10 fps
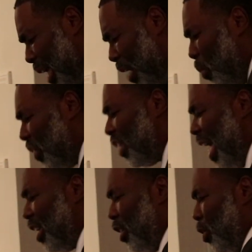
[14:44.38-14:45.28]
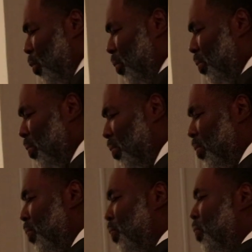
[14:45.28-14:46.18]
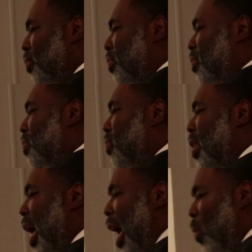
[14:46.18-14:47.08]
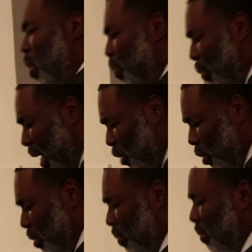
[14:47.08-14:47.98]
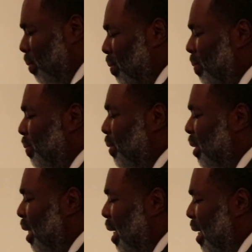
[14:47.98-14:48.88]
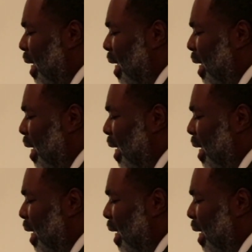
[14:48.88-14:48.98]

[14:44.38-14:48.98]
And we thank you. Thank you, Lord. And we praise you. Yes.